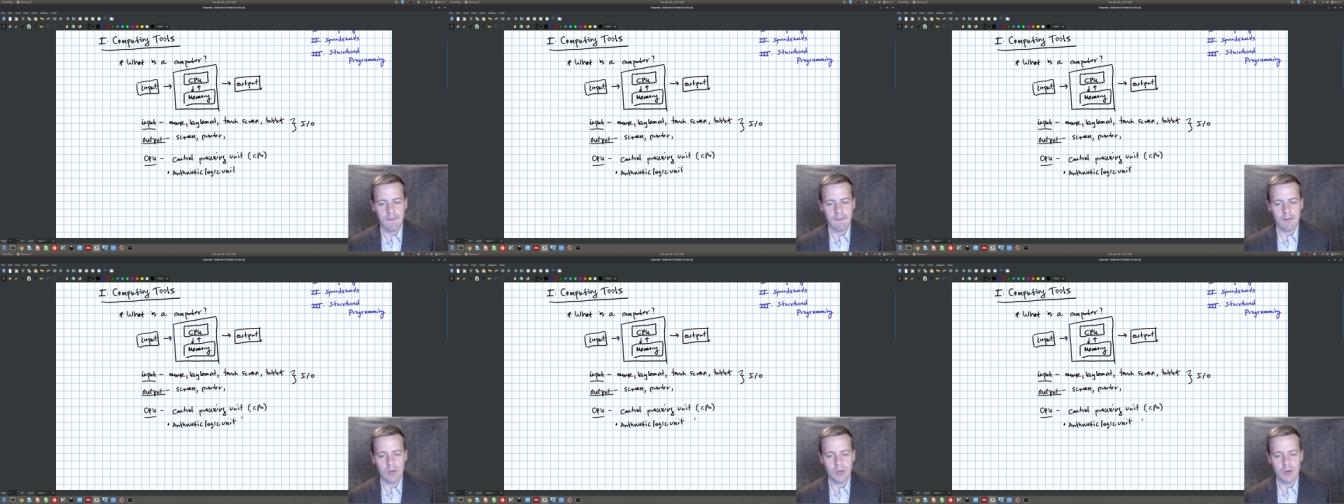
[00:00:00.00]

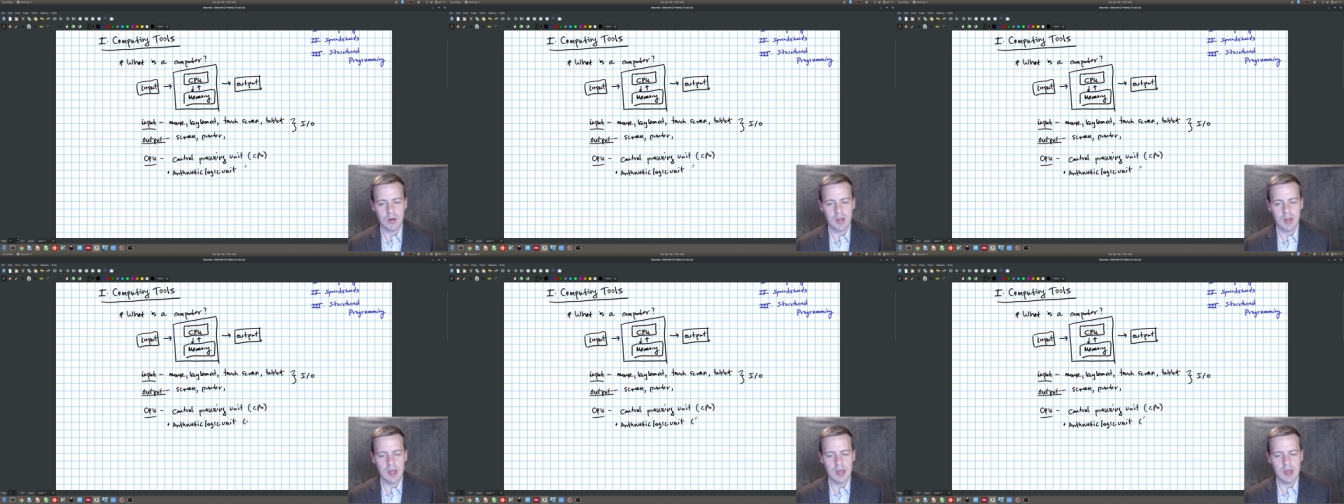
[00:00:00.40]
or an
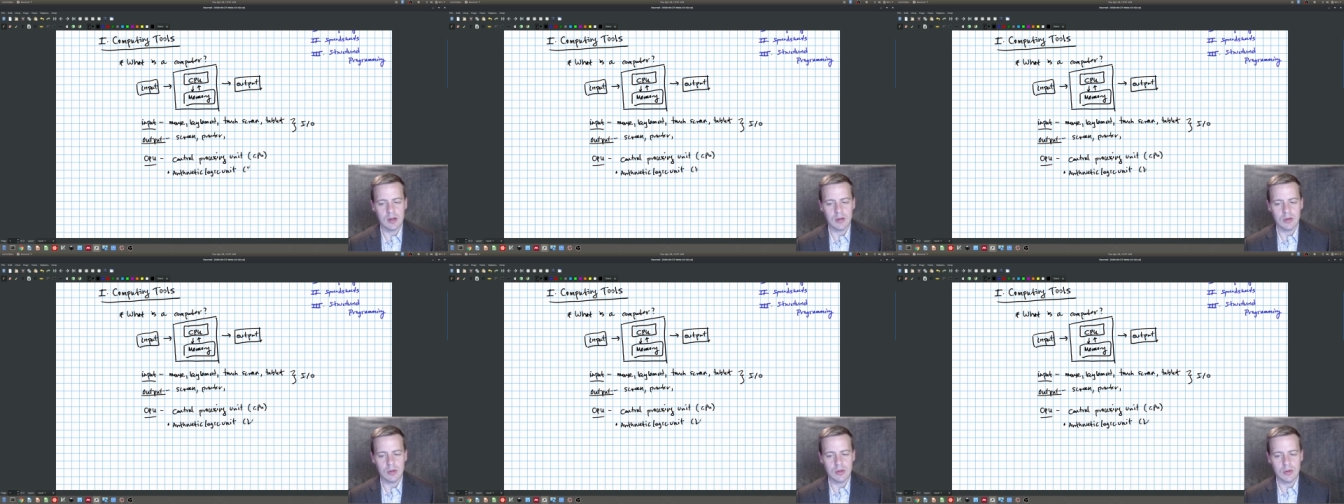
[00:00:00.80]

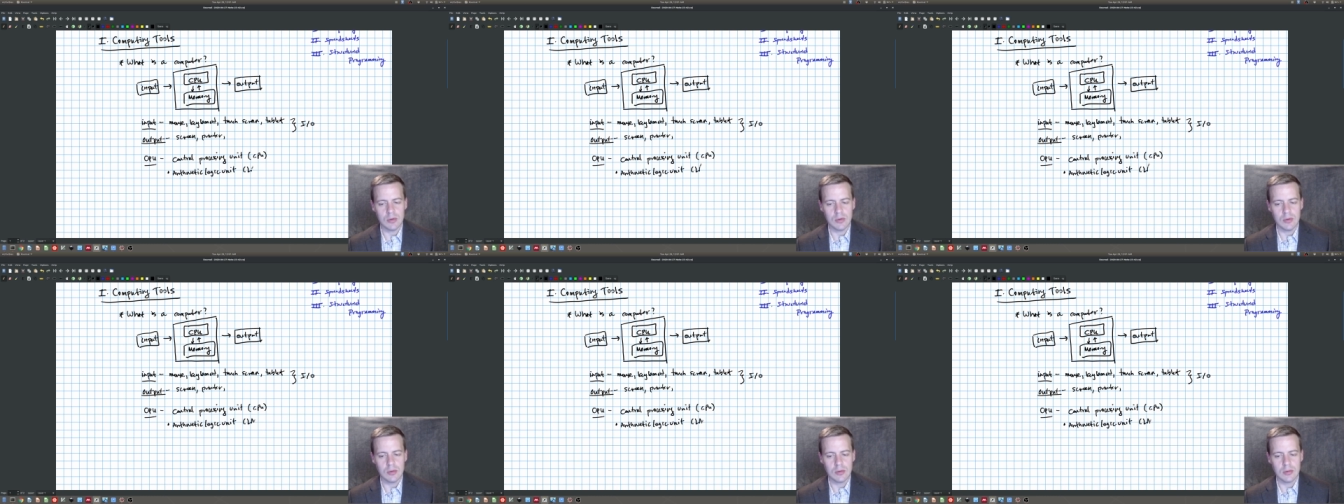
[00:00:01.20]
ALU.
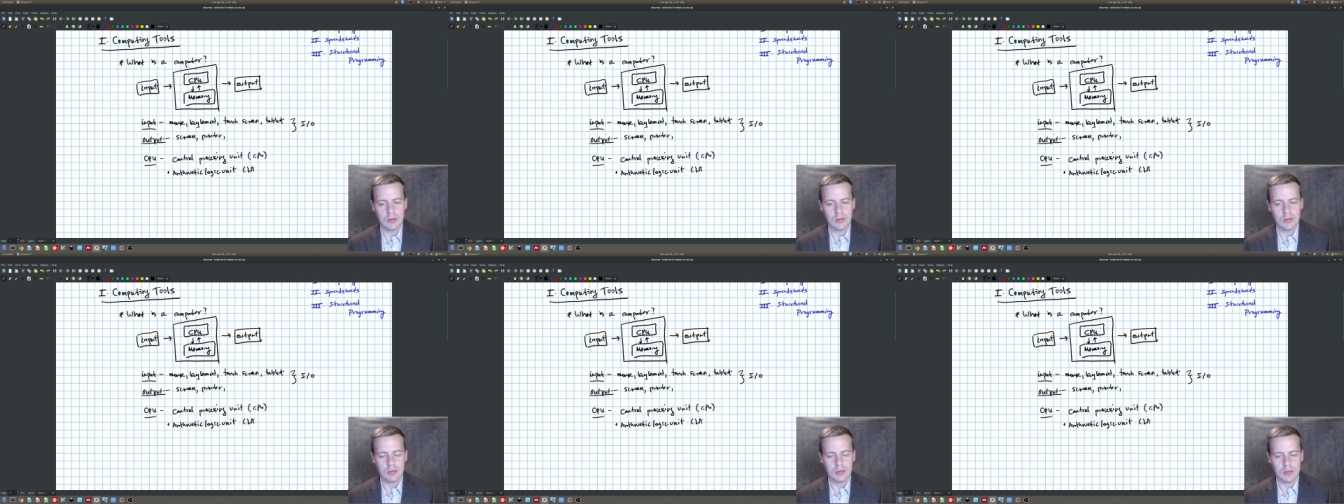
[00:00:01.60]

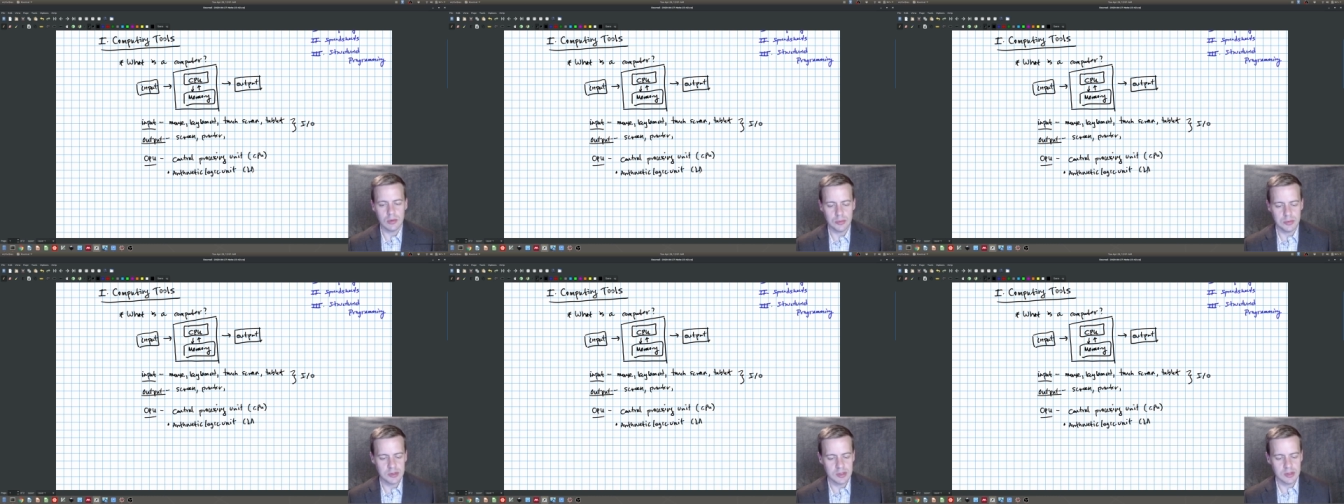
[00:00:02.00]

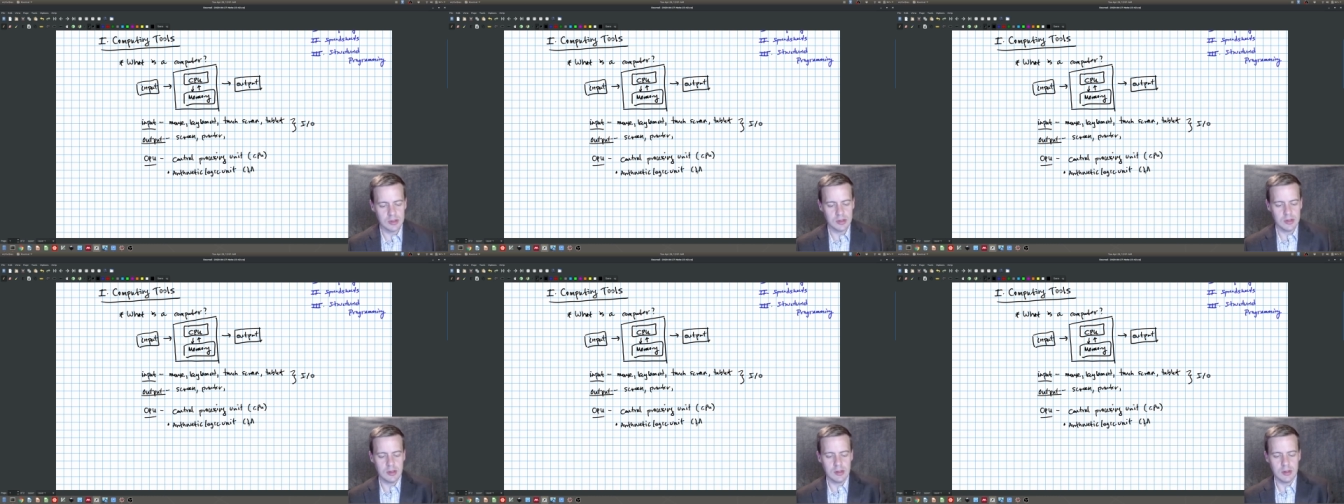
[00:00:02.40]
Oops,
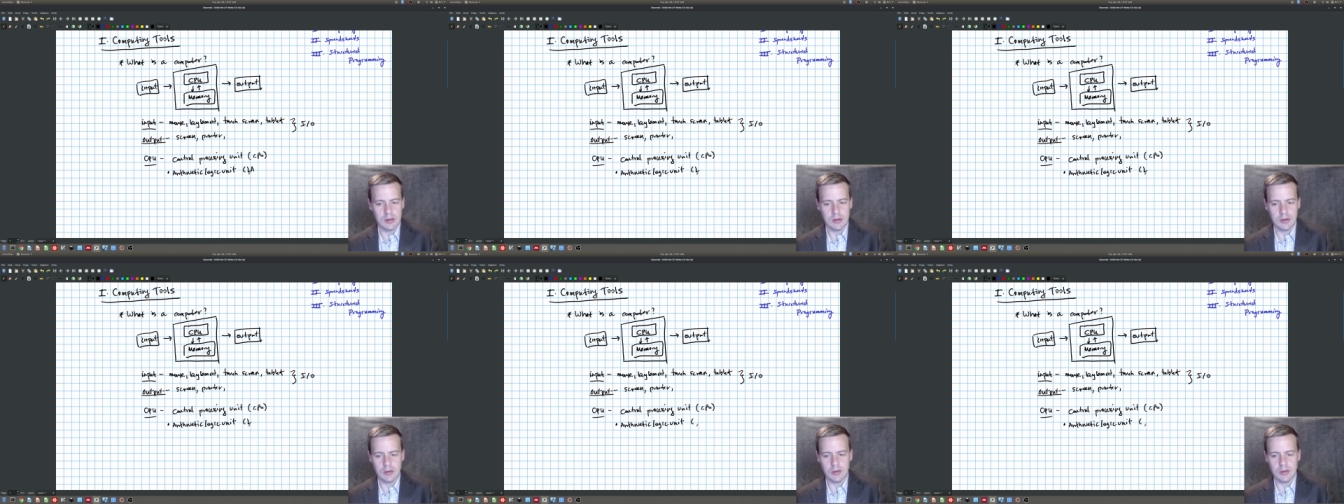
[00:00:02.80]
a
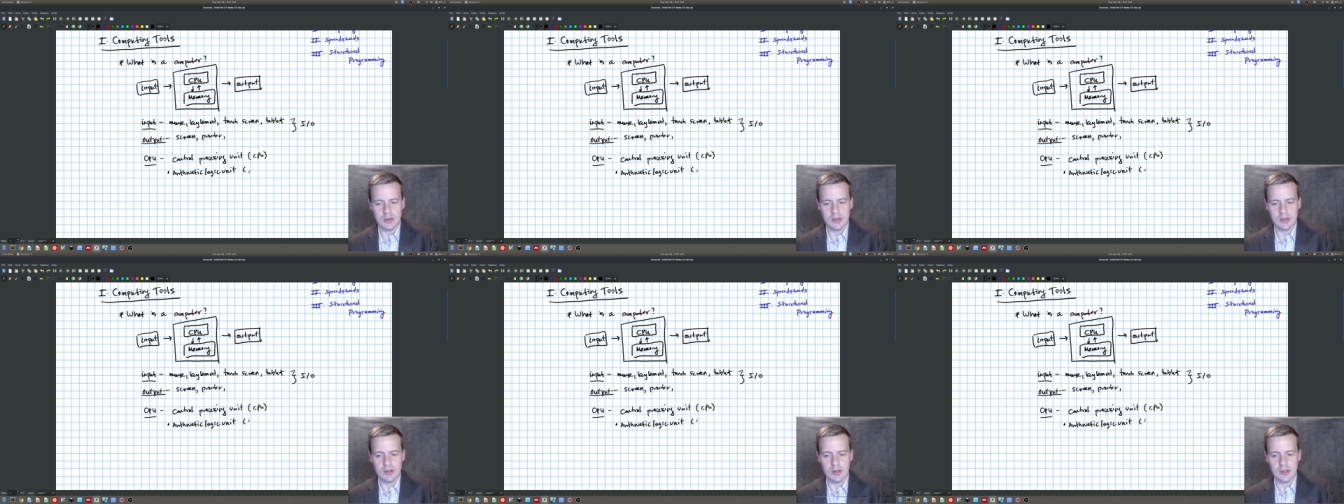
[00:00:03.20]
little
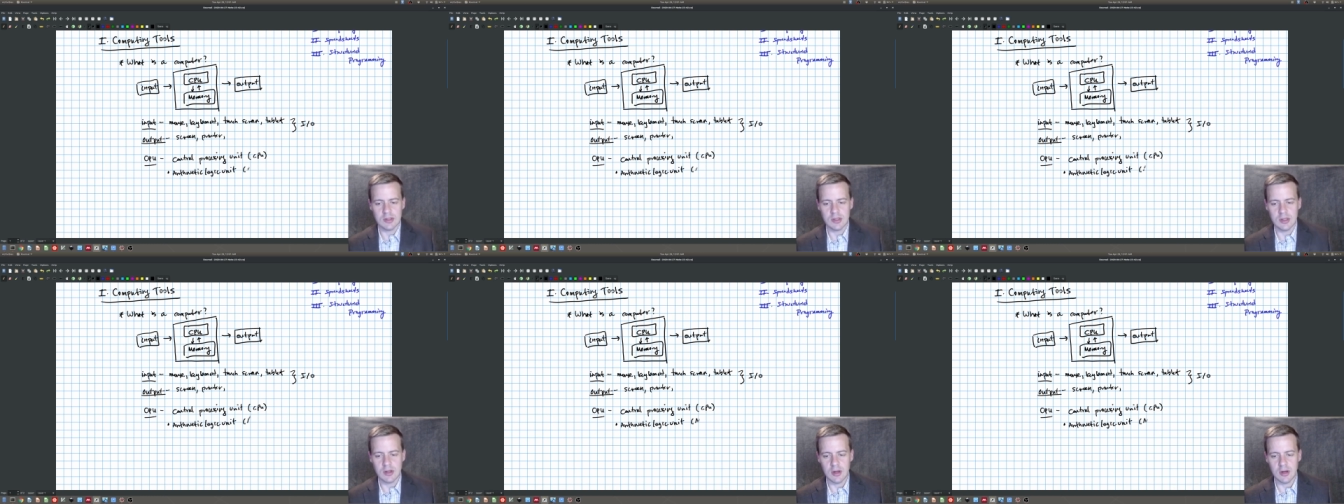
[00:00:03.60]
dyslexia
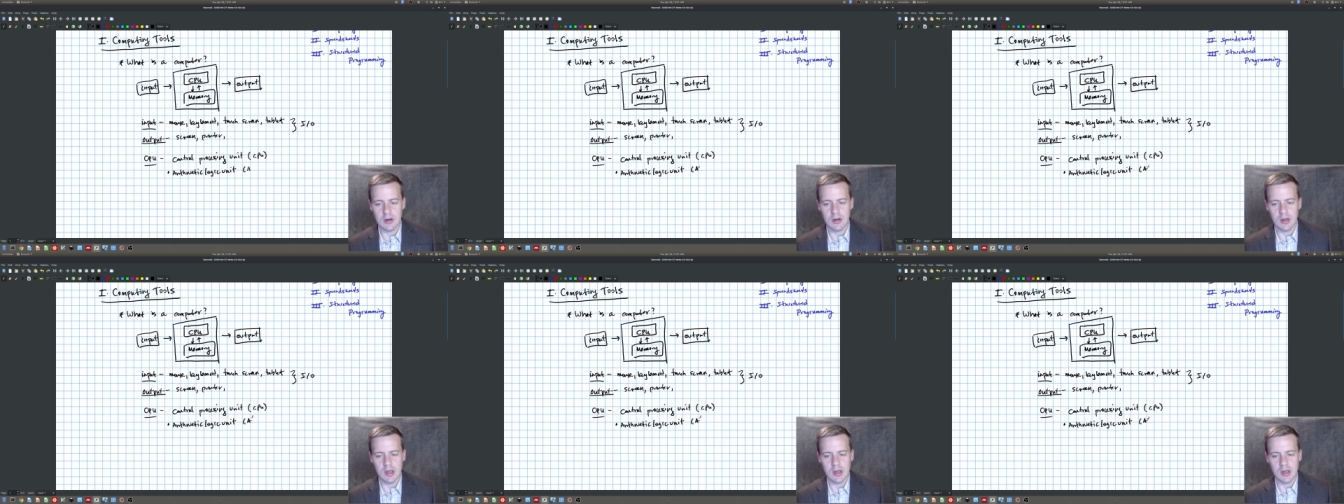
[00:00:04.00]
there.
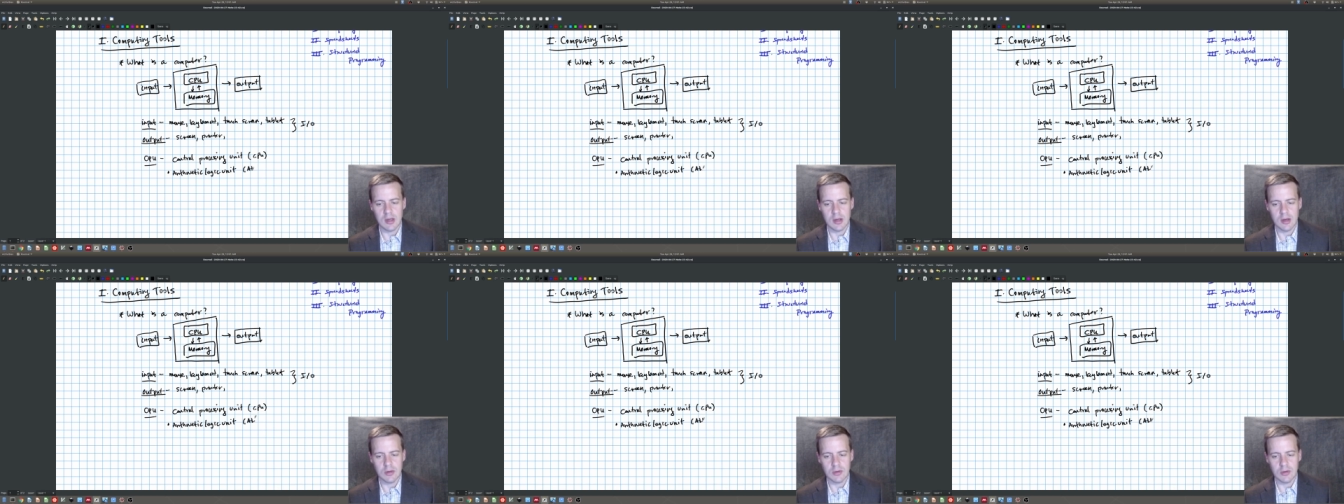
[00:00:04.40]

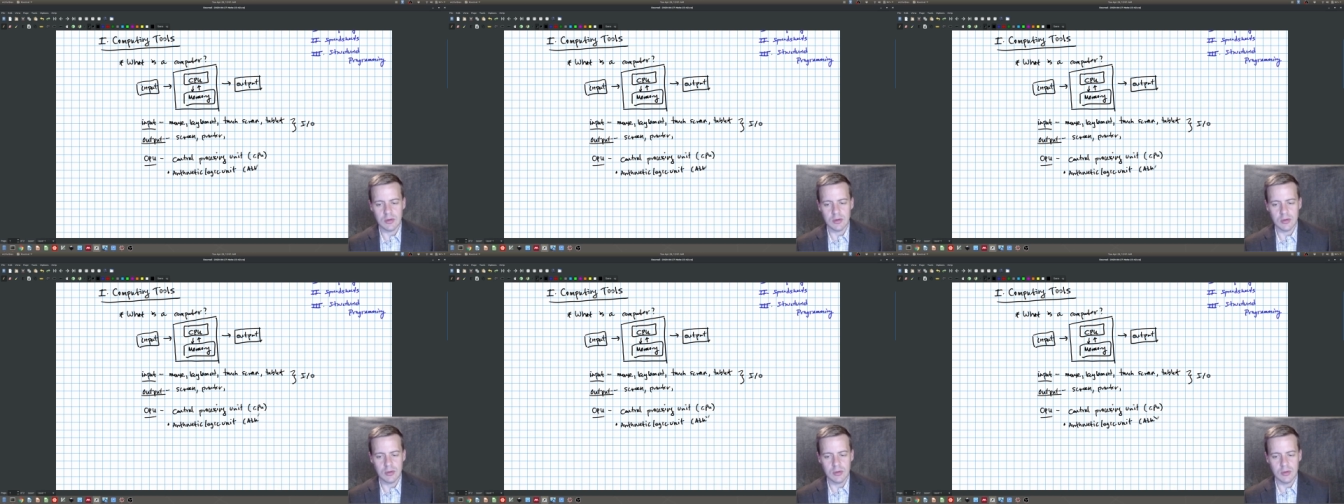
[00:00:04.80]

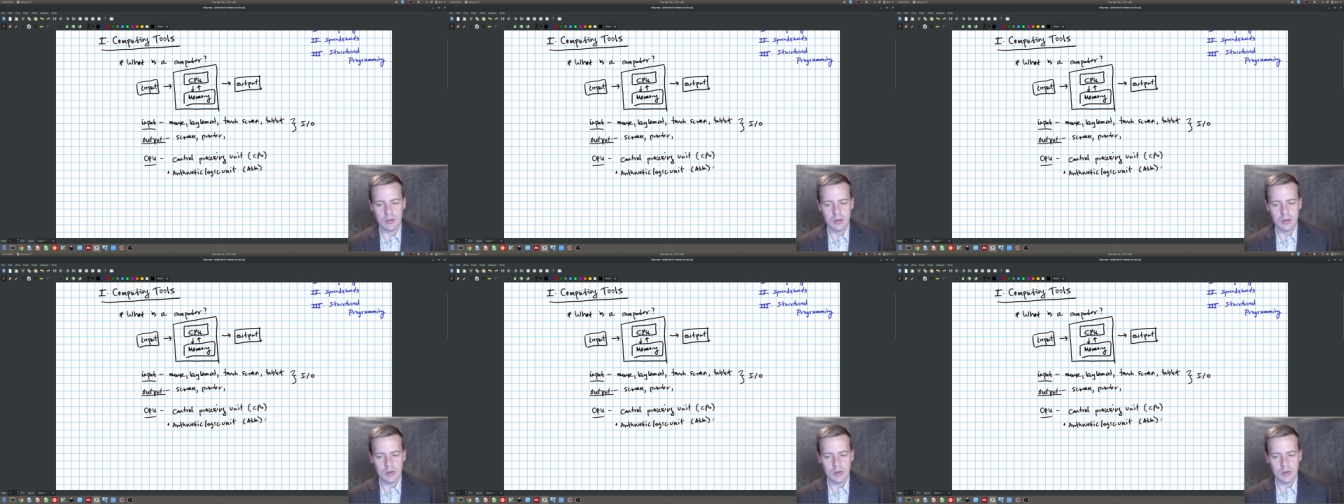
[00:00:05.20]
ALU.